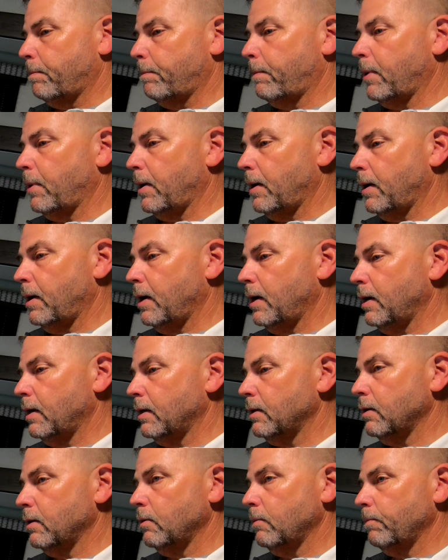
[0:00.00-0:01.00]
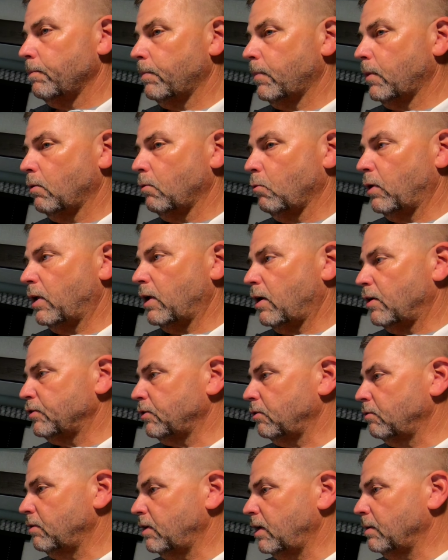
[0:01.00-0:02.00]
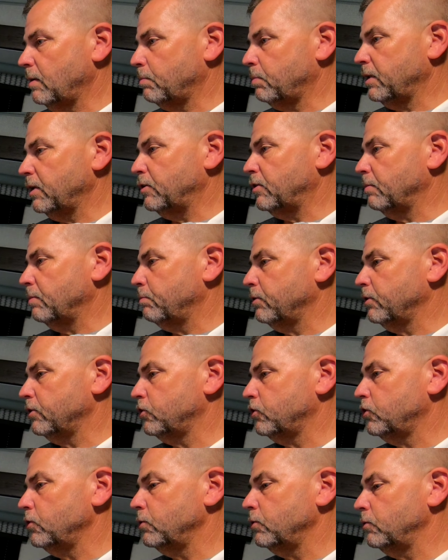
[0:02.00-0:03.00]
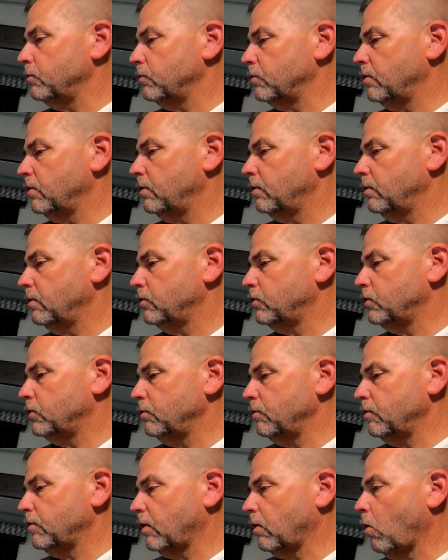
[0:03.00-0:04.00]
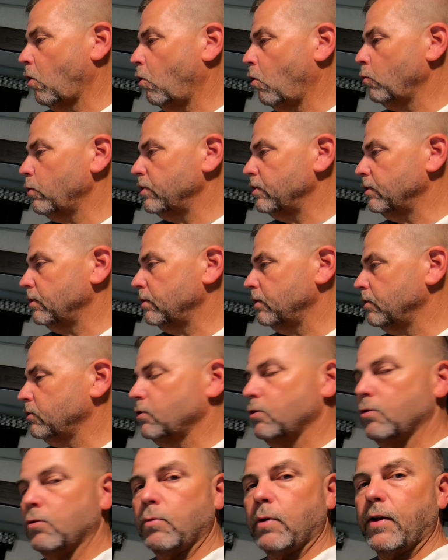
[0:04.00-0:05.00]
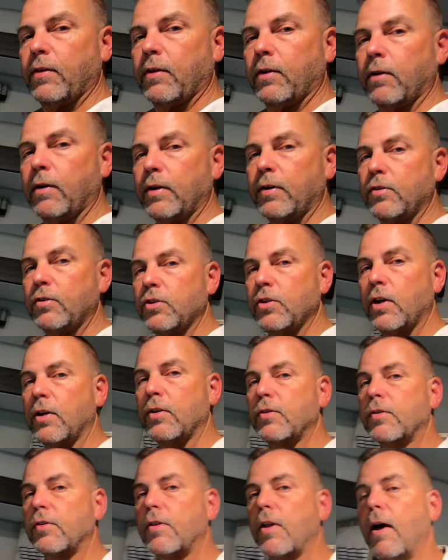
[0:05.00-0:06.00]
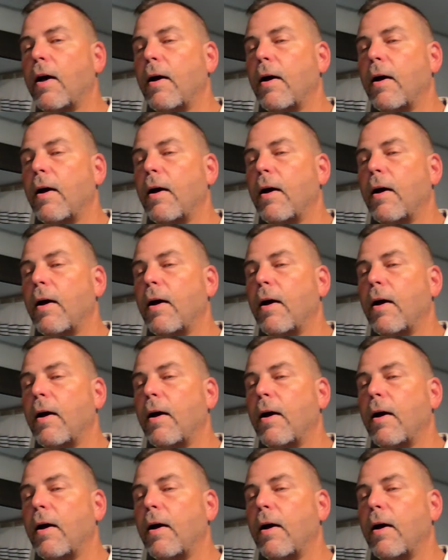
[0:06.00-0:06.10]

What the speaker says: But we also need a place to put shoes. Shoes are always an issue, whether it's just